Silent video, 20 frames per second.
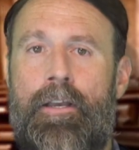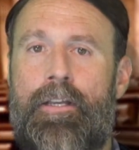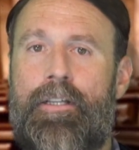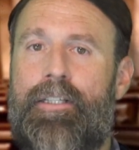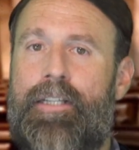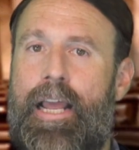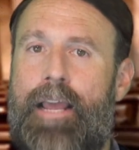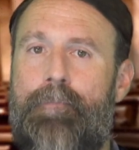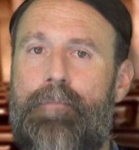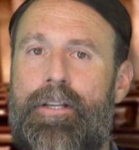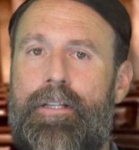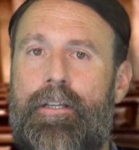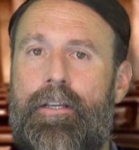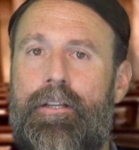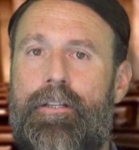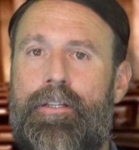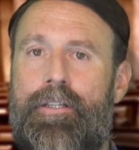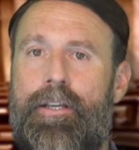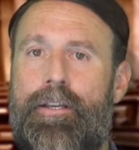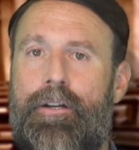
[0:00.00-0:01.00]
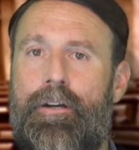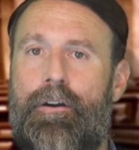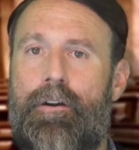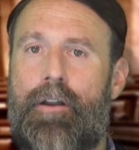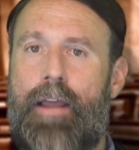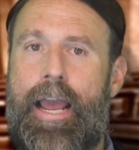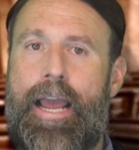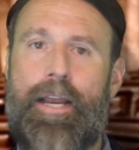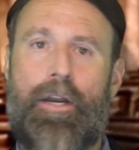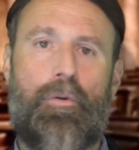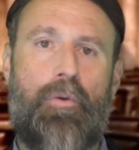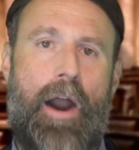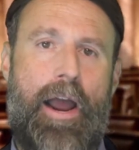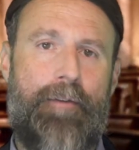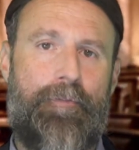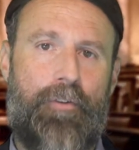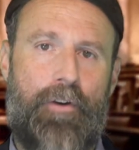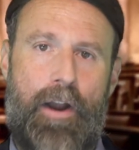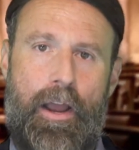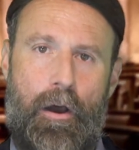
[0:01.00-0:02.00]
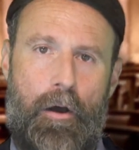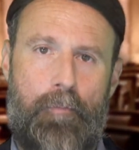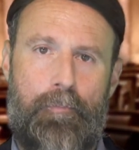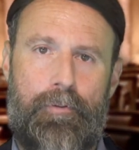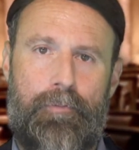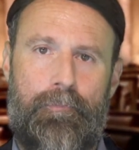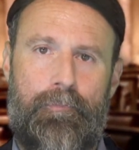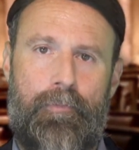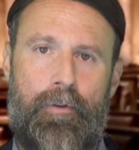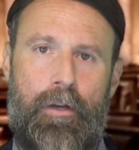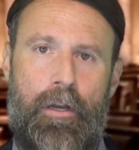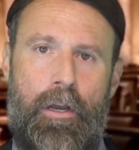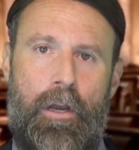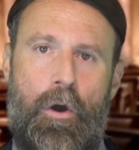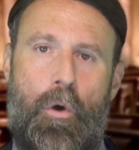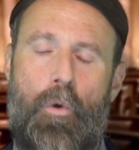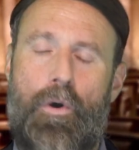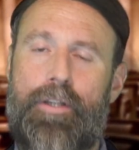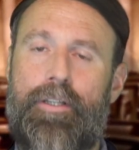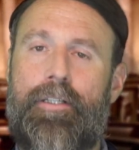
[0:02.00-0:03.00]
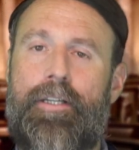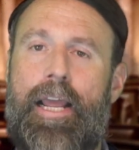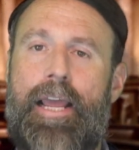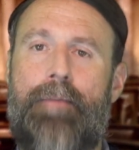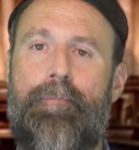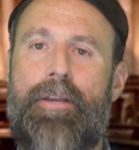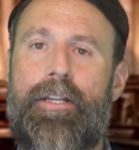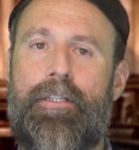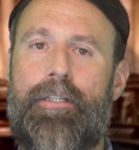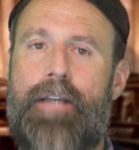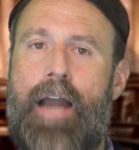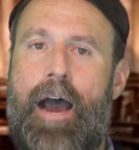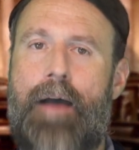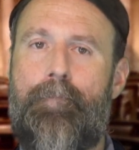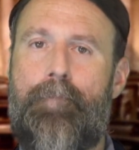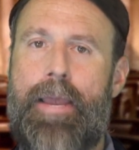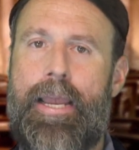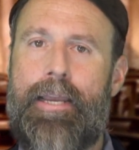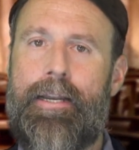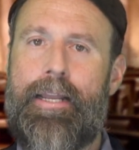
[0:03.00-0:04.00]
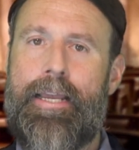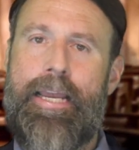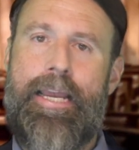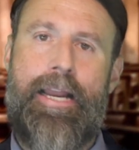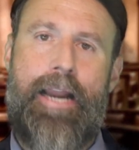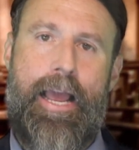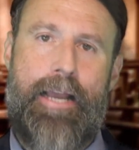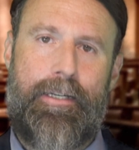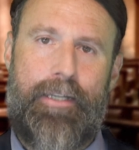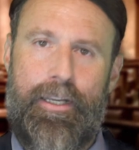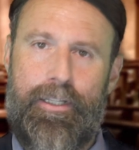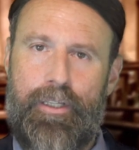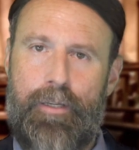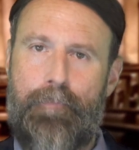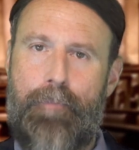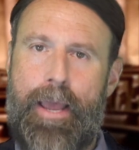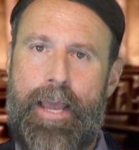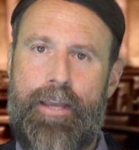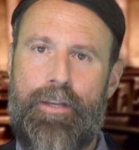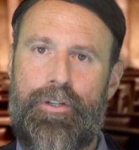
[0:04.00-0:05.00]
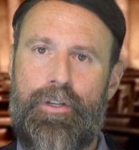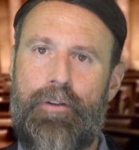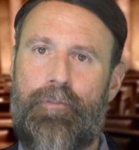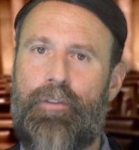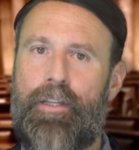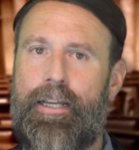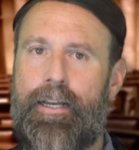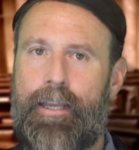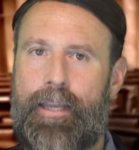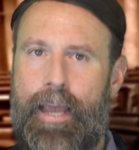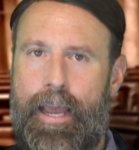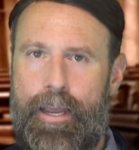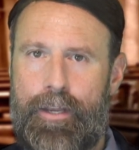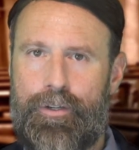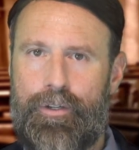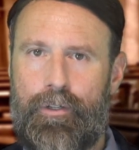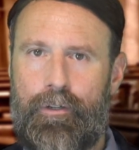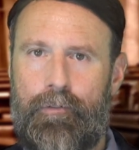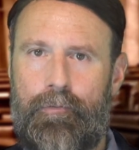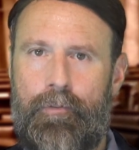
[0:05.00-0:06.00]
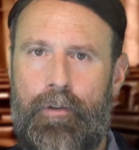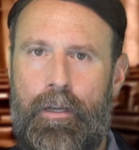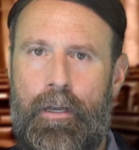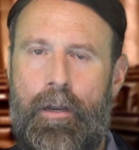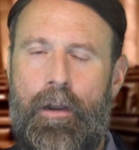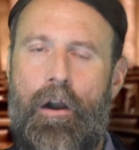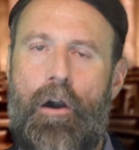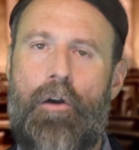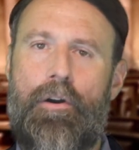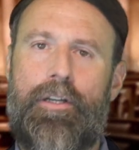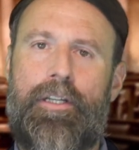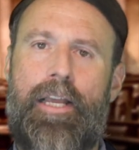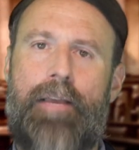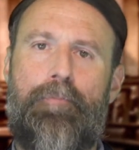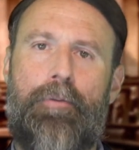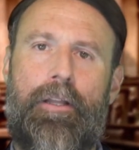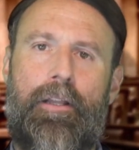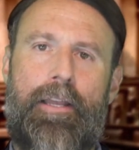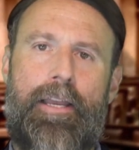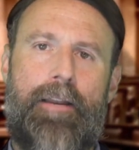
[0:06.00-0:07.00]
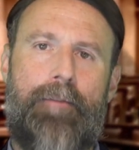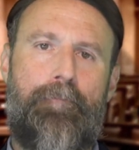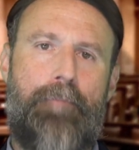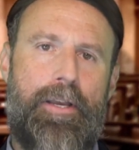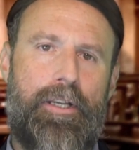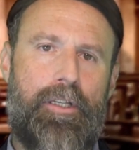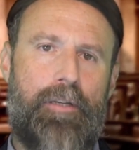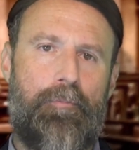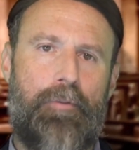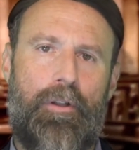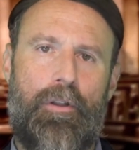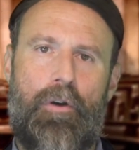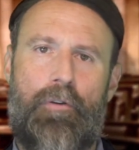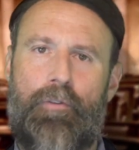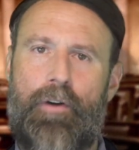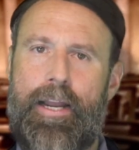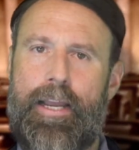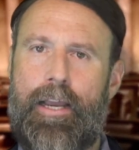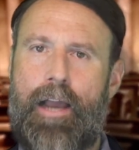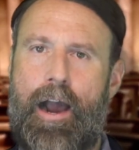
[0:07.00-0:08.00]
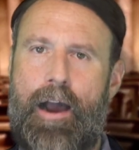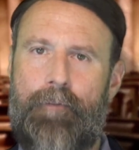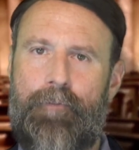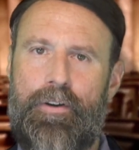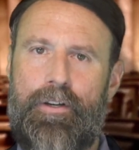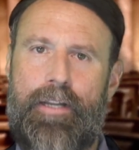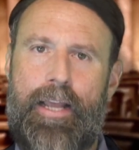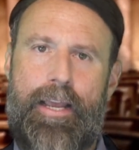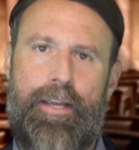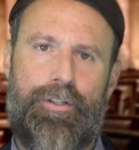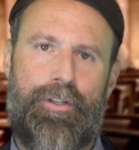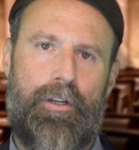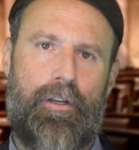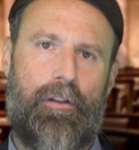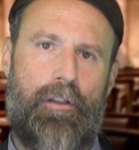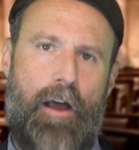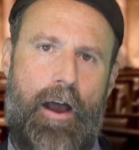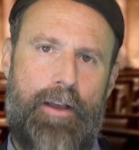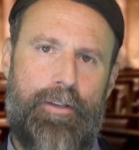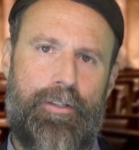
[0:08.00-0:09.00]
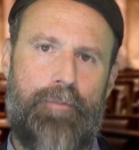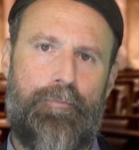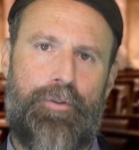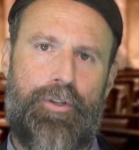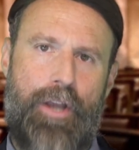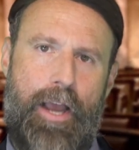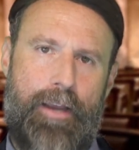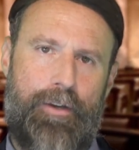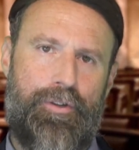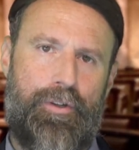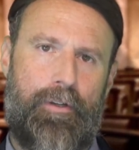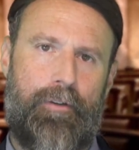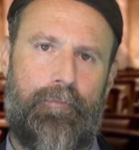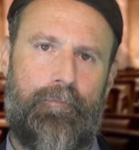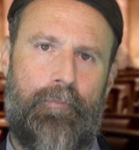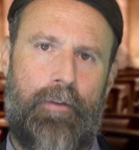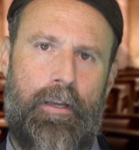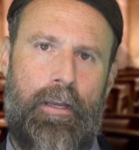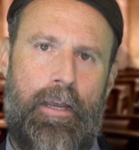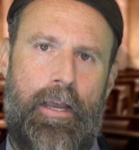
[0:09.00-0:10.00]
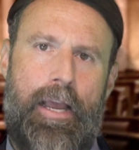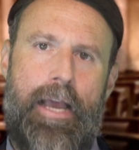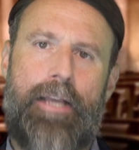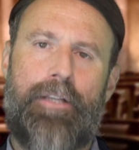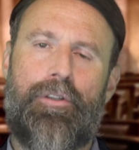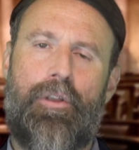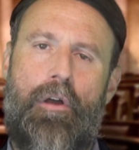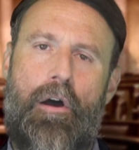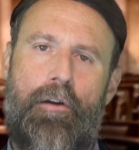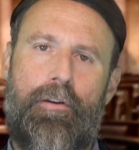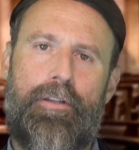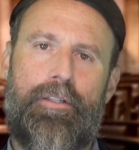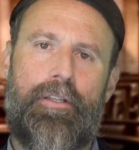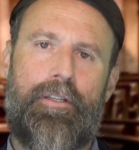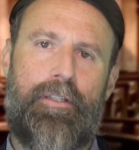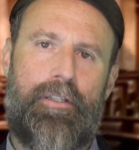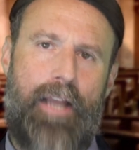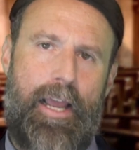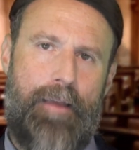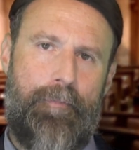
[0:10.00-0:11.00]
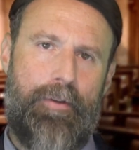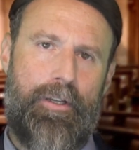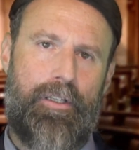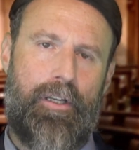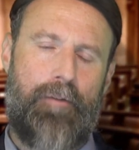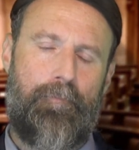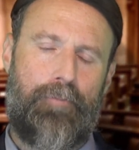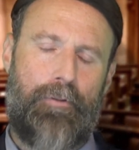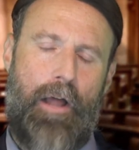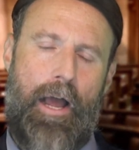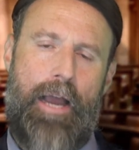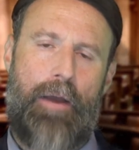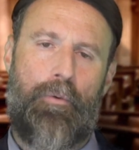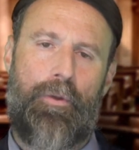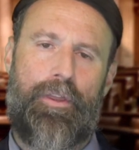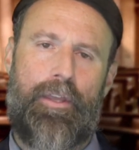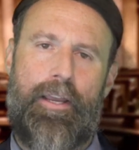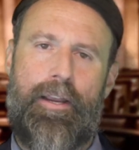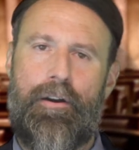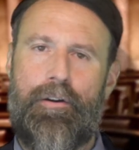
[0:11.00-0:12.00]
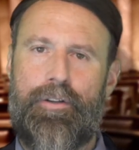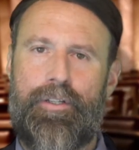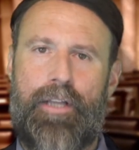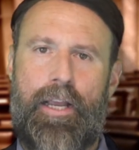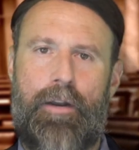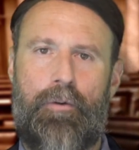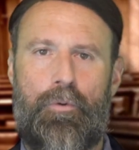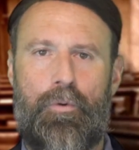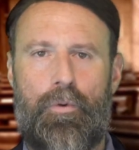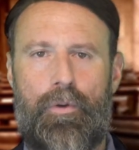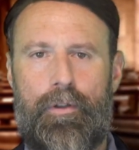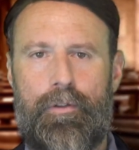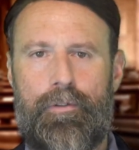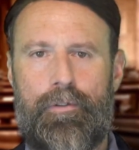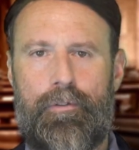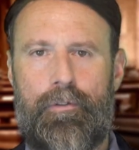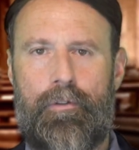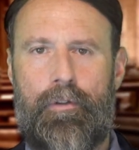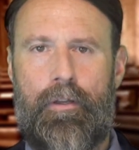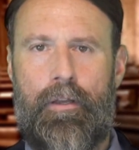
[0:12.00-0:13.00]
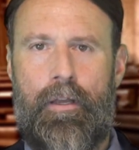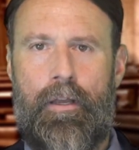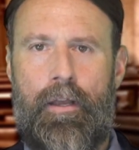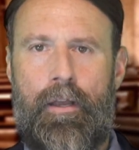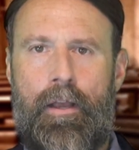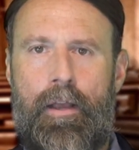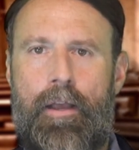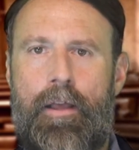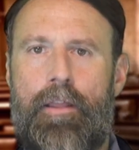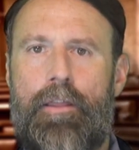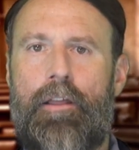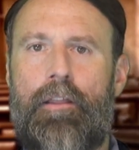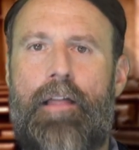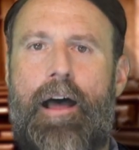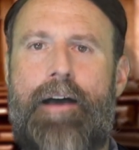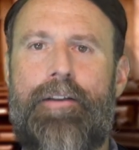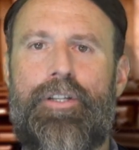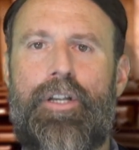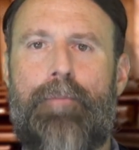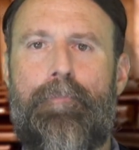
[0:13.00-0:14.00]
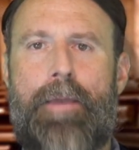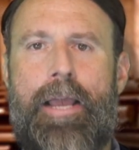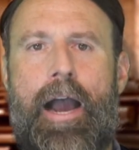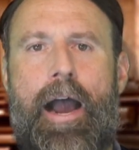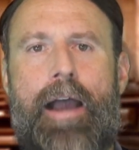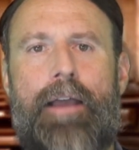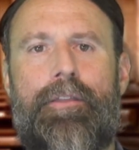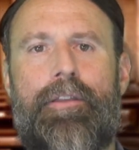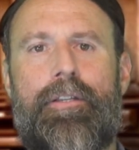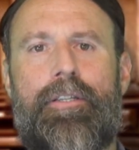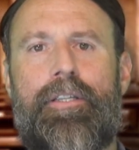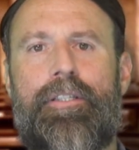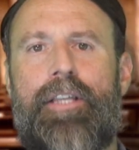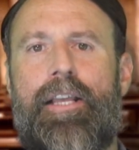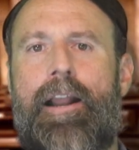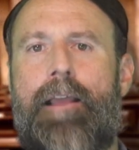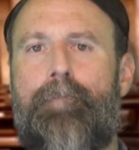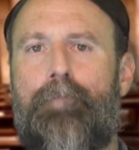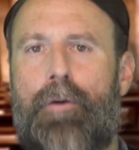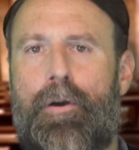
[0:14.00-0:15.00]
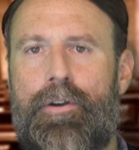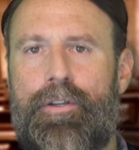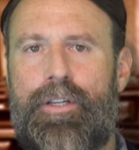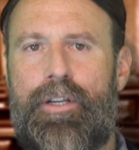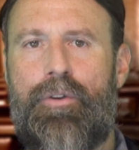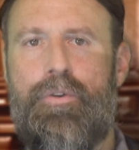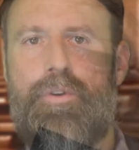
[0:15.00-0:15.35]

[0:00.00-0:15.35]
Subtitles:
statements considered a cry for help, or statements not made in anticipation of litigation, are typically admissible over a Confrontation Clause objection as long as the statements comply with the hearsay rules. The logic behind this is that a person